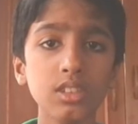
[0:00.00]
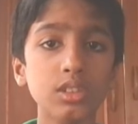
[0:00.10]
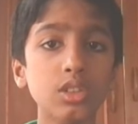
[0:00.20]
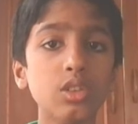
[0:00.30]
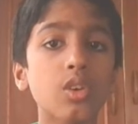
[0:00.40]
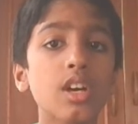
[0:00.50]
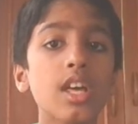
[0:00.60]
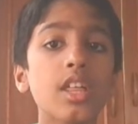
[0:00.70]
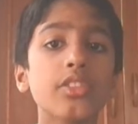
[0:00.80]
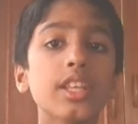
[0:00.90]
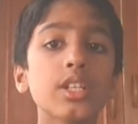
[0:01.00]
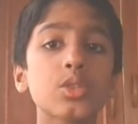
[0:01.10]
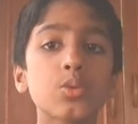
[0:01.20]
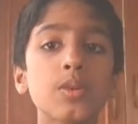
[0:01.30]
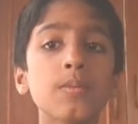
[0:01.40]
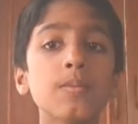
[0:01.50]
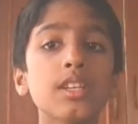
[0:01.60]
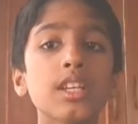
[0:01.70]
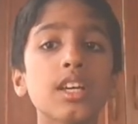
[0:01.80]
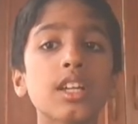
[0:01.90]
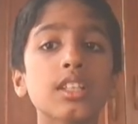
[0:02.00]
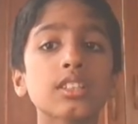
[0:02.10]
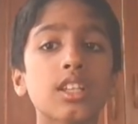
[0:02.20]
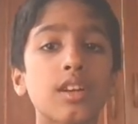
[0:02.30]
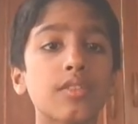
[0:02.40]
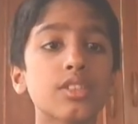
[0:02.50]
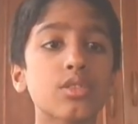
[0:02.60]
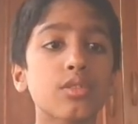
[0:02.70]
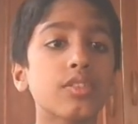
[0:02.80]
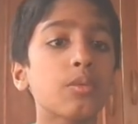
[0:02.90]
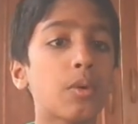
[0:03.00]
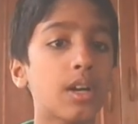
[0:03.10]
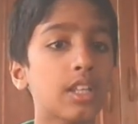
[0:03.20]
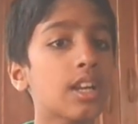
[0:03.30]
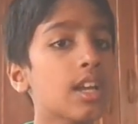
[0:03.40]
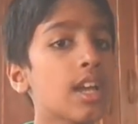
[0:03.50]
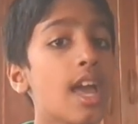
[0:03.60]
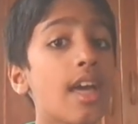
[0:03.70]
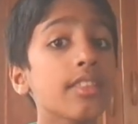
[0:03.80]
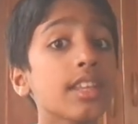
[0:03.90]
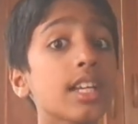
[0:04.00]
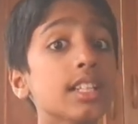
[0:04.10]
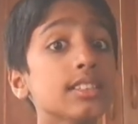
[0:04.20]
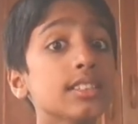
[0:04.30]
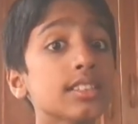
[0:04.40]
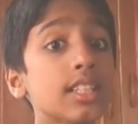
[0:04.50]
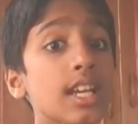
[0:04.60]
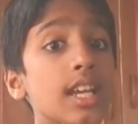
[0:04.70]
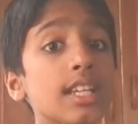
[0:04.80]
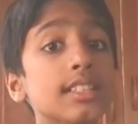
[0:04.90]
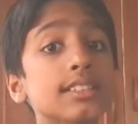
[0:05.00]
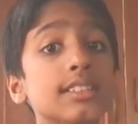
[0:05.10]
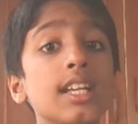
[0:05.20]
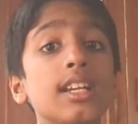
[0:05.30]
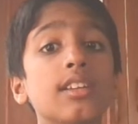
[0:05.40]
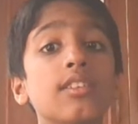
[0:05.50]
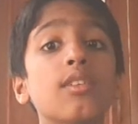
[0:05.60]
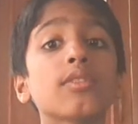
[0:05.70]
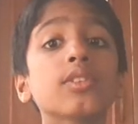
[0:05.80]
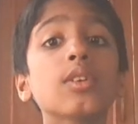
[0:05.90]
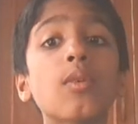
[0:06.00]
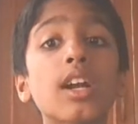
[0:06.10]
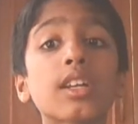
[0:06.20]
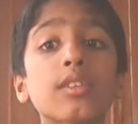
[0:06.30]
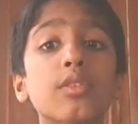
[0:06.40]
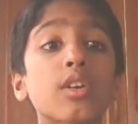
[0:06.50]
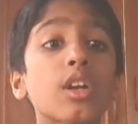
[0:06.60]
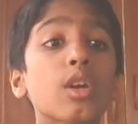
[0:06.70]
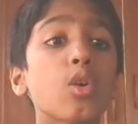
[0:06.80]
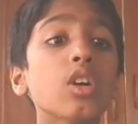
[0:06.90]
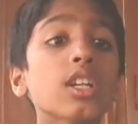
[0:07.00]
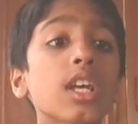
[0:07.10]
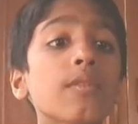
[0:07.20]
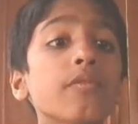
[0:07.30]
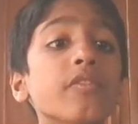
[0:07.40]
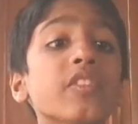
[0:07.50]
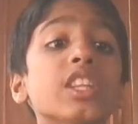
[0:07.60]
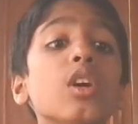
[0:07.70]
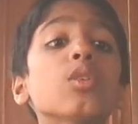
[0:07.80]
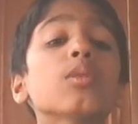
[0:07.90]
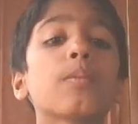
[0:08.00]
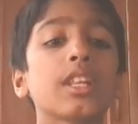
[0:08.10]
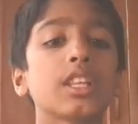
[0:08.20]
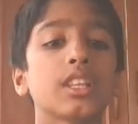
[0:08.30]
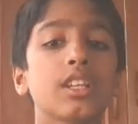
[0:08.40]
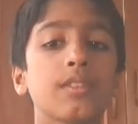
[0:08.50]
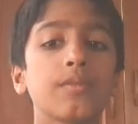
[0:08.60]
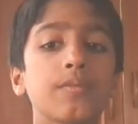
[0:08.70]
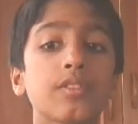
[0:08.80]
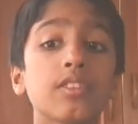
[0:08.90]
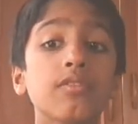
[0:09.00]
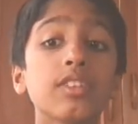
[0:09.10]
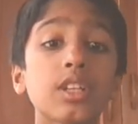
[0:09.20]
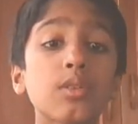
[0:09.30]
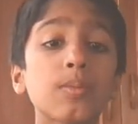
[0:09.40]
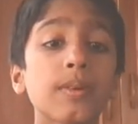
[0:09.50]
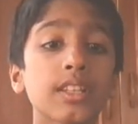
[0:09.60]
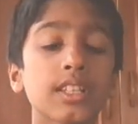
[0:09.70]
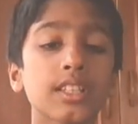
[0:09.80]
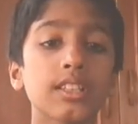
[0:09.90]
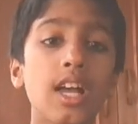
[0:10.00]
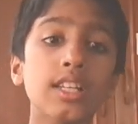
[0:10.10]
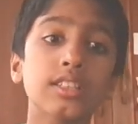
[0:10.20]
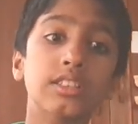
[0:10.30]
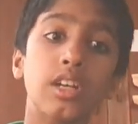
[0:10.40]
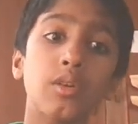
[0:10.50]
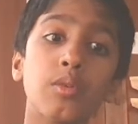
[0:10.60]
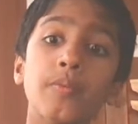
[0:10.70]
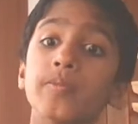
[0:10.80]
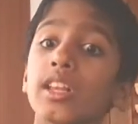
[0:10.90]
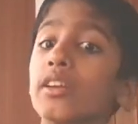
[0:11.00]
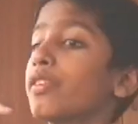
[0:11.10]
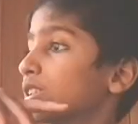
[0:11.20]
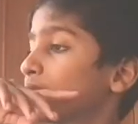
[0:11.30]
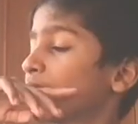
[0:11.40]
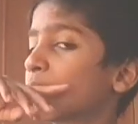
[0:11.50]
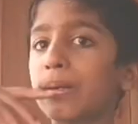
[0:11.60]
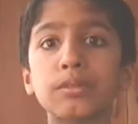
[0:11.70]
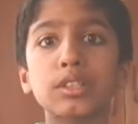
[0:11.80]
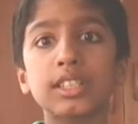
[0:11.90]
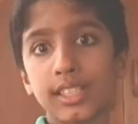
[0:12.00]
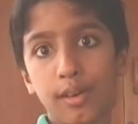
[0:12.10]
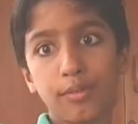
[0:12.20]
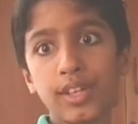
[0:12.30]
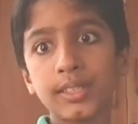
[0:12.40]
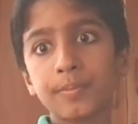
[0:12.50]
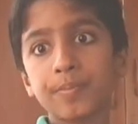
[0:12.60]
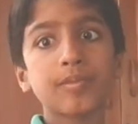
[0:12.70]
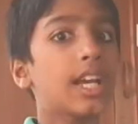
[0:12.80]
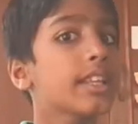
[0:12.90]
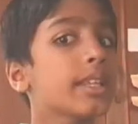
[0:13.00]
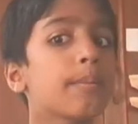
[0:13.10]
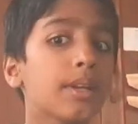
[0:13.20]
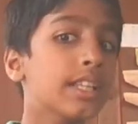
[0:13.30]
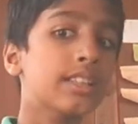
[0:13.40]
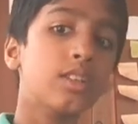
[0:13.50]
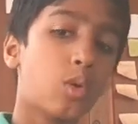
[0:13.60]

So they swim near the surface of the water and they can stay inside of the water for a long time without breathing. Without breathing. That's how first they come to the surface and they breathe the